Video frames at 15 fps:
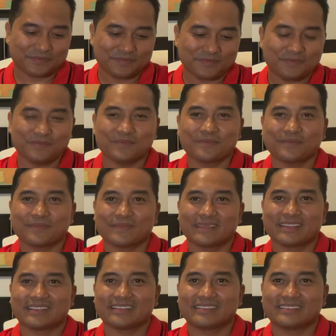
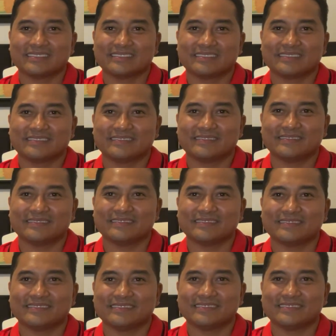This person isn't speaking.